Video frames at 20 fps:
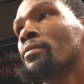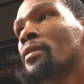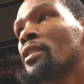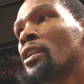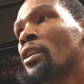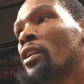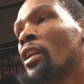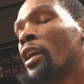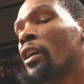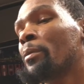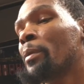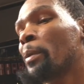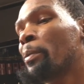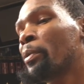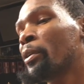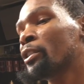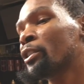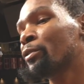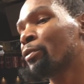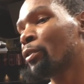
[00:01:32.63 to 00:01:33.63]
you know, they're going to be
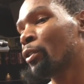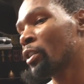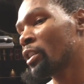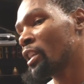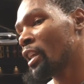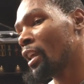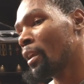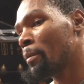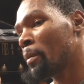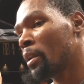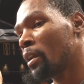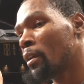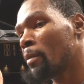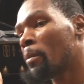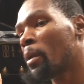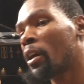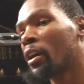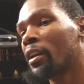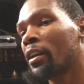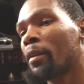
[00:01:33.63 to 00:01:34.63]
pushing for a team in their
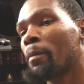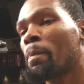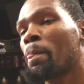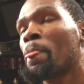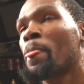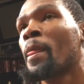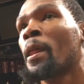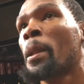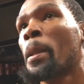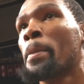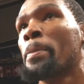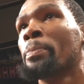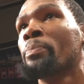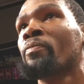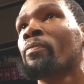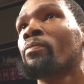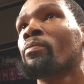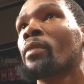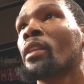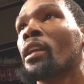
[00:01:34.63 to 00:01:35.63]
market.
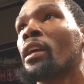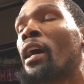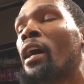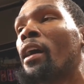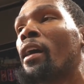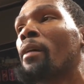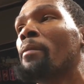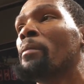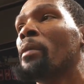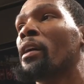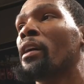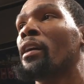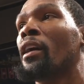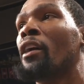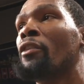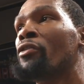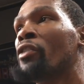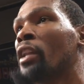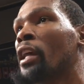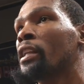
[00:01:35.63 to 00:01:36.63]
But I
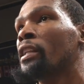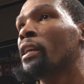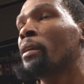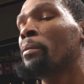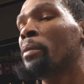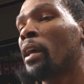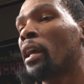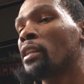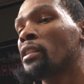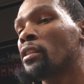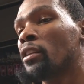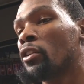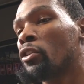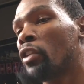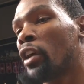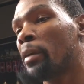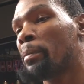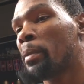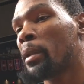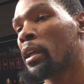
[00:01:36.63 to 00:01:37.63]
feel like the NBA is in a
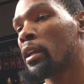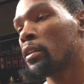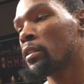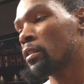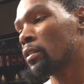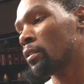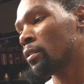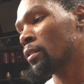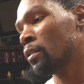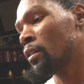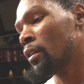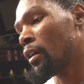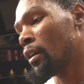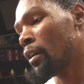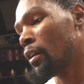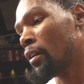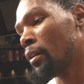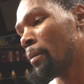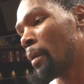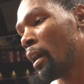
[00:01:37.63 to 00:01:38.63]
great place.
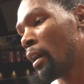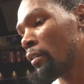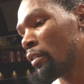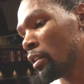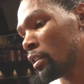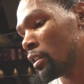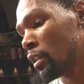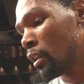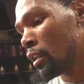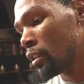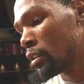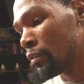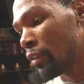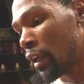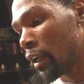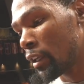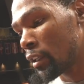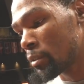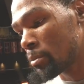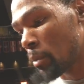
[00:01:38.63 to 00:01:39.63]
Obviously, the
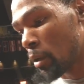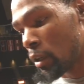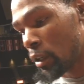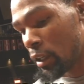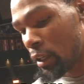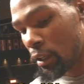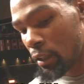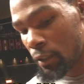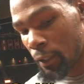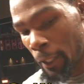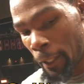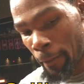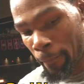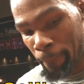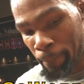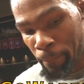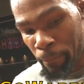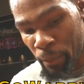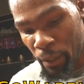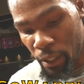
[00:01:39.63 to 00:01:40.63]
Vegas market
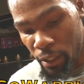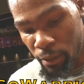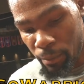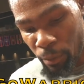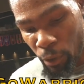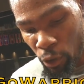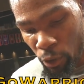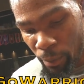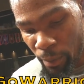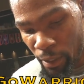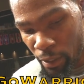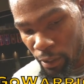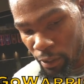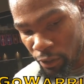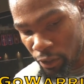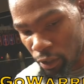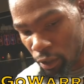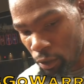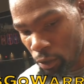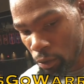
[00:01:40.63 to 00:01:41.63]
is booming and
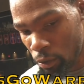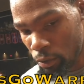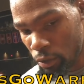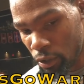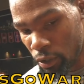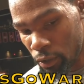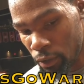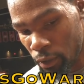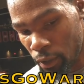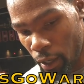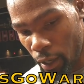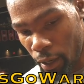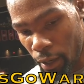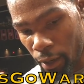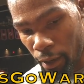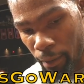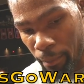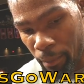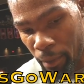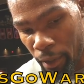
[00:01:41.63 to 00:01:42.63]
it's huge.
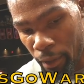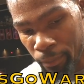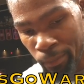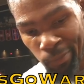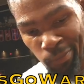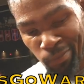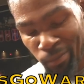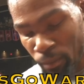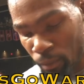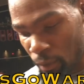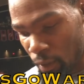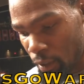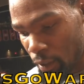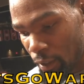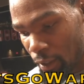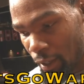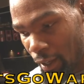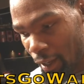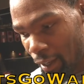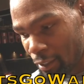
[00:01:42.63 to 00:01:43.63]
But
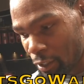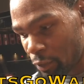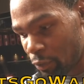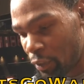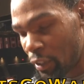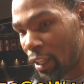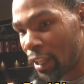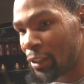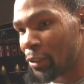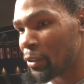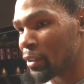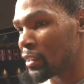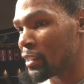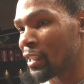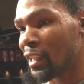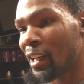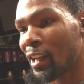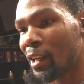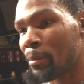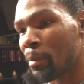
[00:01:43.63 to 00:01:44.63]
I just feel like you can
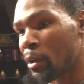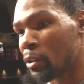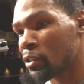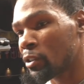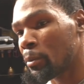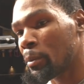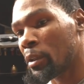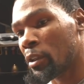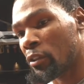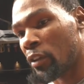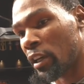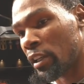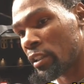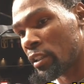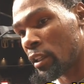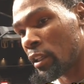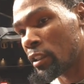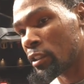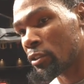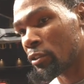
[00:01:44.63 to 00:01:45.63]
say that about so many great
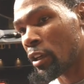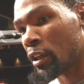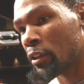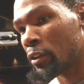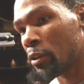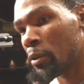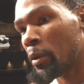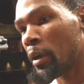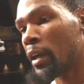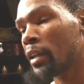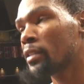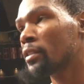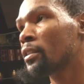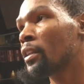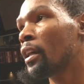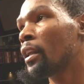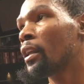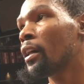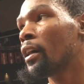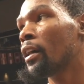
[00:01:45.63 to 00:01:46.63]
cities around the U.S.
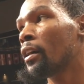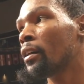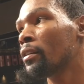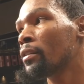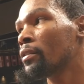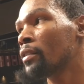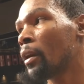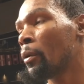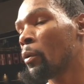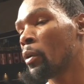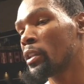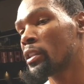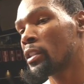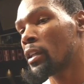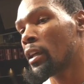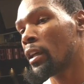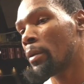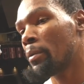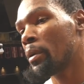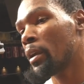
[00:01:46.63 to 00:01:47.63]
that wants
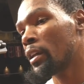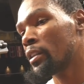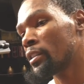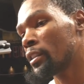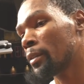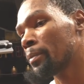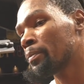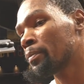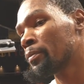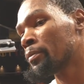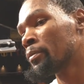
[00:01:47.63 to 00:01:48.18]
an NBA team.